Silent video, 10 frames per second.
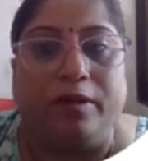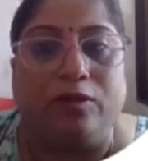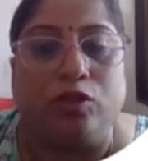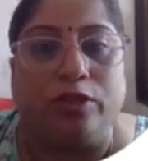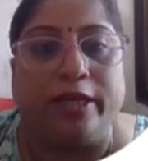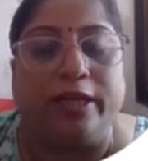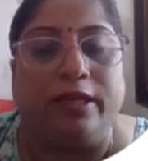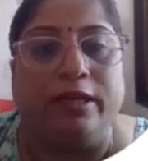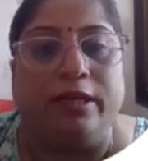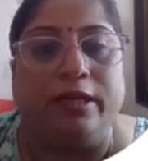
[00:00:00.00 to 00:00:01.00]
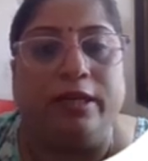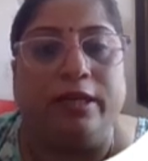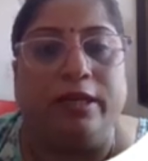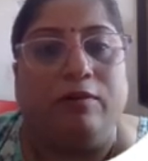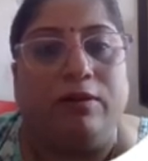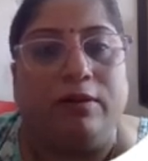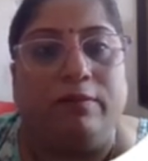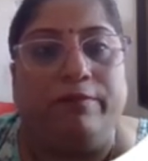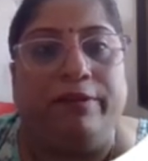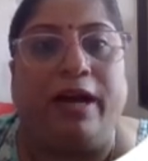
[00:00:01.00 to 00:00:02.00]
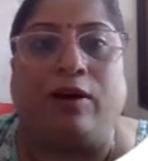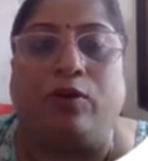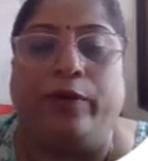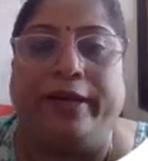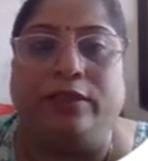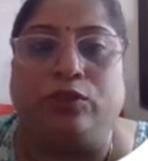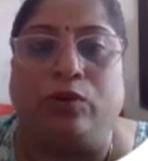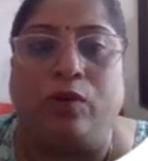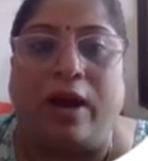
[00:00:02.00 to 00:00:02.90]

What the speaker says: Today, we are going to